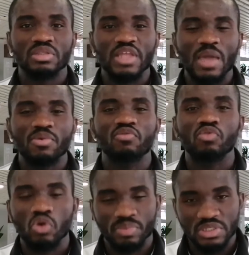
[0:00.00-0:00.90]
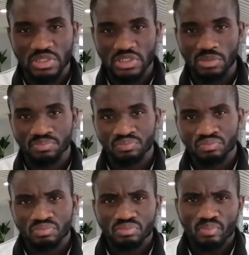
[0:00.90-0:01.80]
type of cropping system.
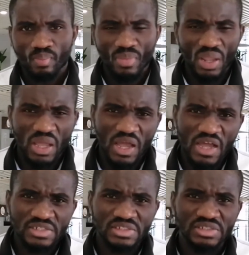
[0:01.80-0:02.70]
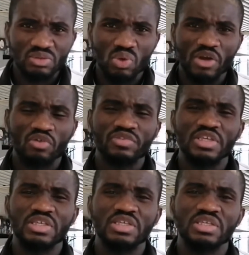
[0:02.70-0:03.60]
And one of
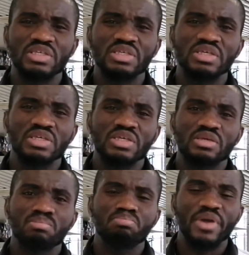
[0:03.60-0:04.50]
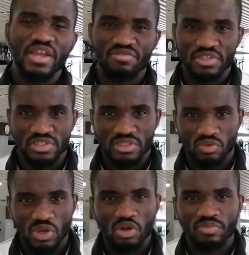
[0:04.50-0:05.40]
the
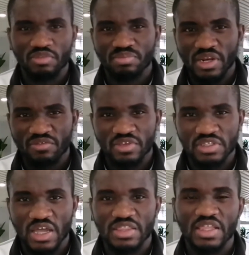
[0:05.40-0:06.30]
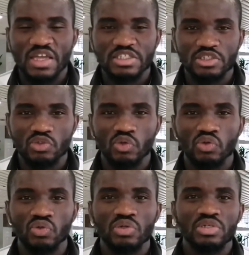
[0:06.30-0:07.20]
benefits attached
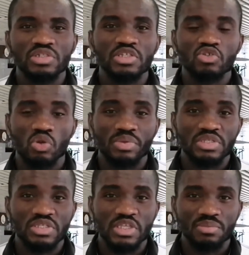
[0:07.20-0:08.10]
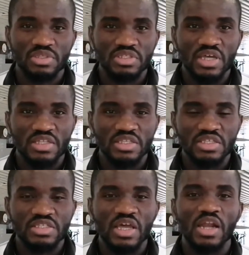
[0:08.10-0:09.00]
to this cropping system is that
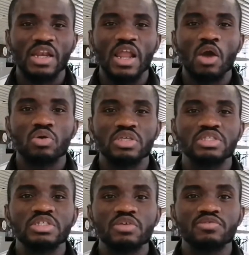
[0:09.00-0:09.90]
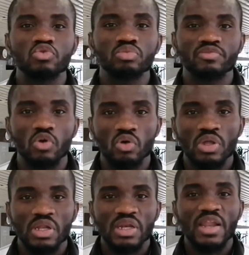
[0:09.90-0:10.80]
it gives room for
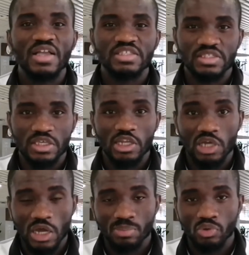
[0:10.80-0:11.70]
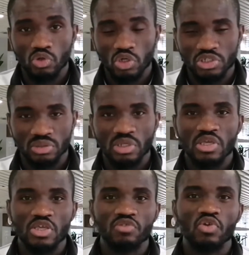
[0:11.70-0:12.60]
large-scale production.
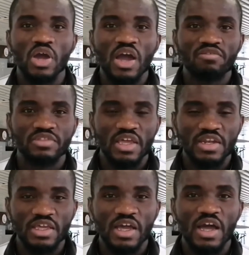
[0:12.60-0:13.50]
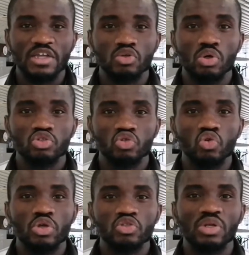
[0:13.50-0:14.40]
If you have 10 acres and you want to go into